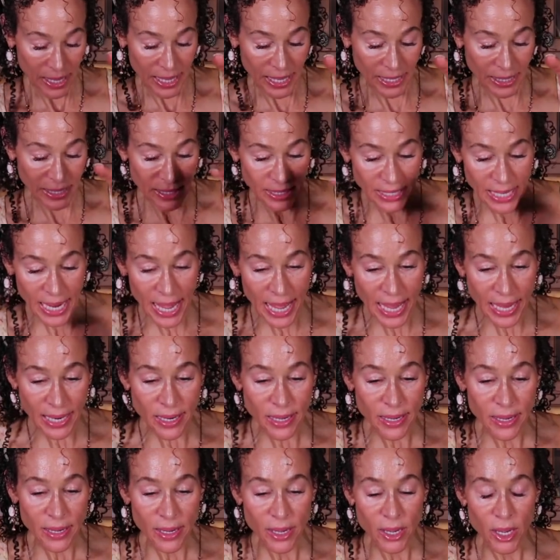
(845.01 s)
Instead,
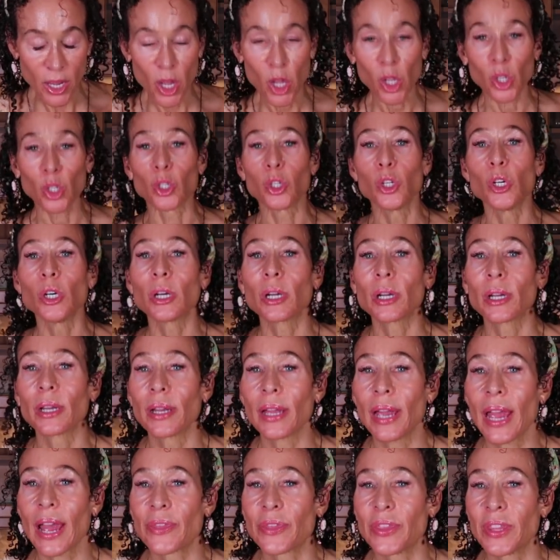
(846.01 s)
look
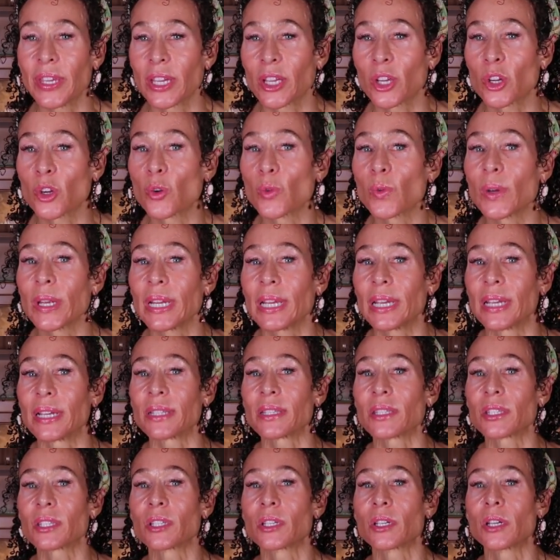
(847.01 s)
at the
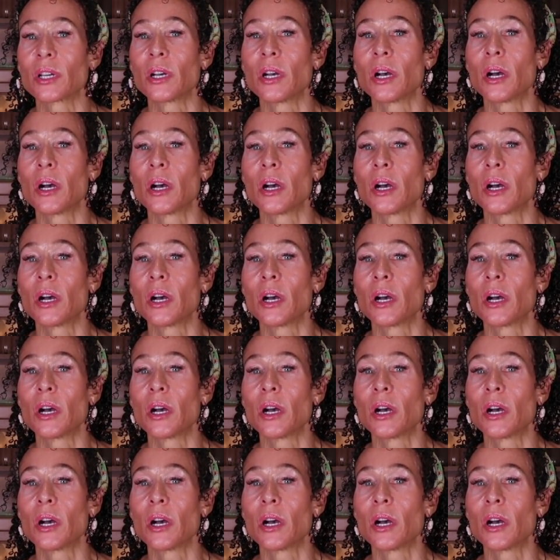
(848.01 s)
ingredients.